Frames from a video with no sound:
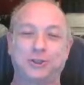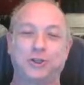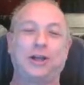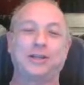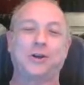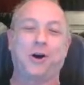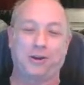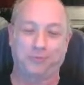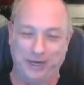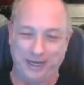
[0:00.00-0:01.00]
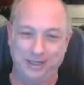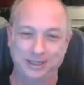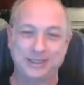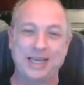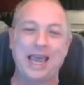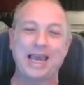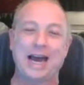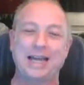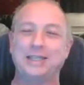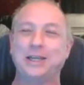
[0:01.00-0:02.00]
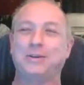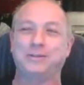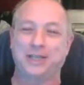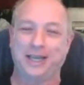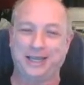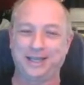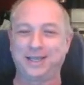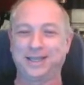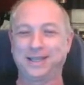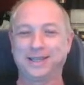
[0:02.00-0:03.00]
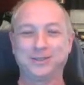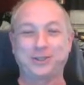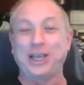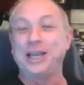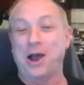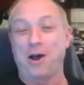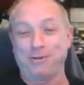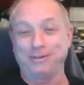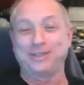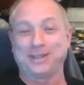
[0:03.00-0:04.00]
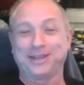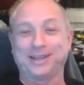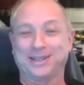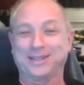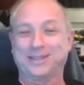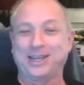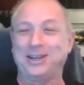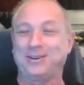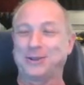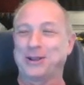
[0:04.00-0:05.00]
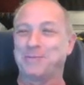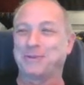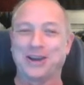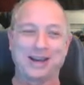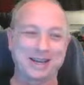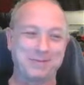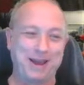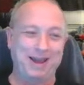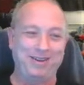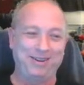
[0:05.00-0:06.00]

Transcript: Sean Connery. Z-A-R-D-O-S. She knows. She knows what I'm talking about.